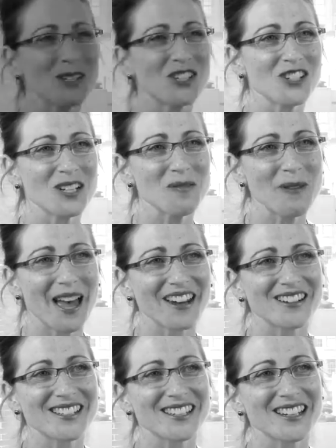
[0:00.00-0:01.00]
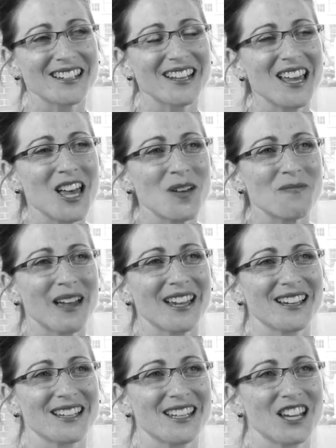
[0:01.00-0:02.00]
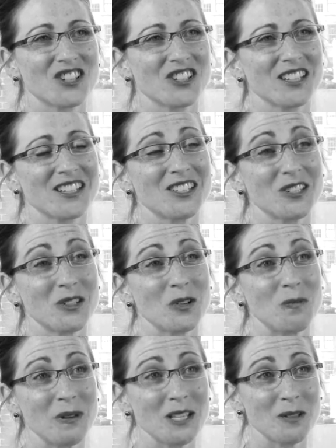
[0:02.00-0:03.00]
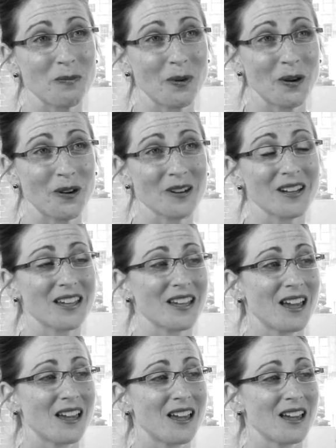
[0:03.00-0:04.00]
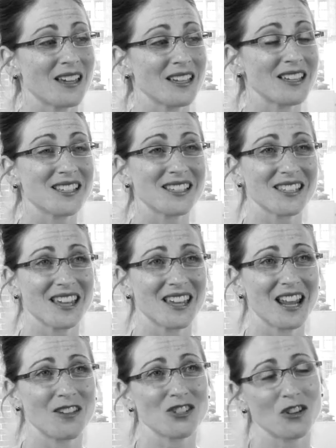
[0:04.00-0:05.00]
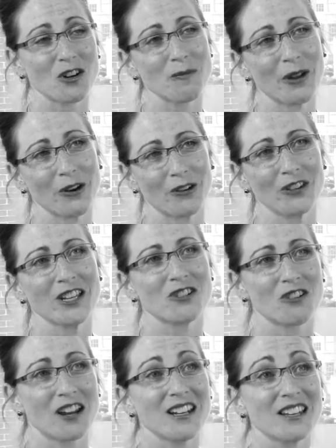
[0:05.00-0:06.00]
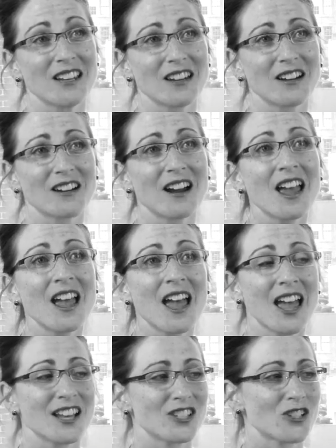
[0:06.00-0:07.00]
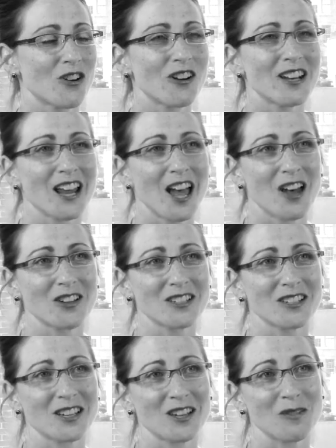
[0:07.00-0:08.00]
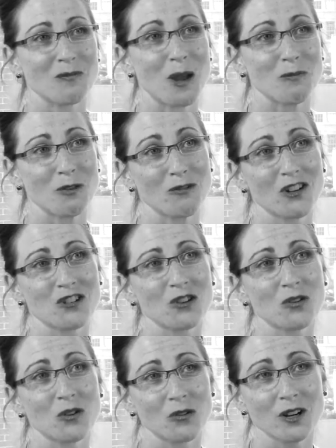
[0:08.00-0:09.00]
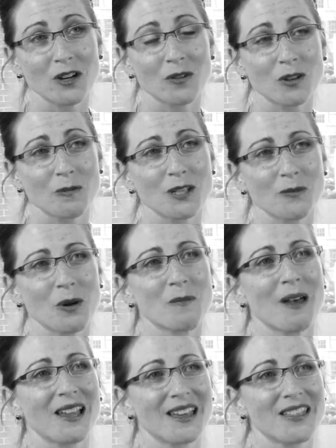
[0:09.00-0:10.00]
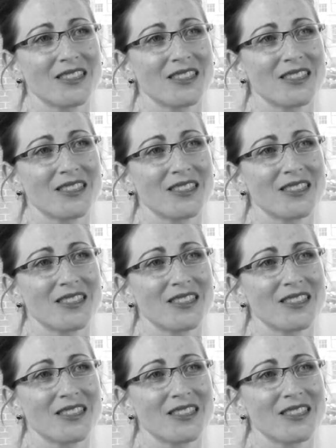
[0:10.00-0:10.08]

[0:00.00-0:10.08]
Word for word: is Gina Patterson. My connection to Pittsburgh uh, is that I started my early training here and started out my professional career with Pittsburgh Ballet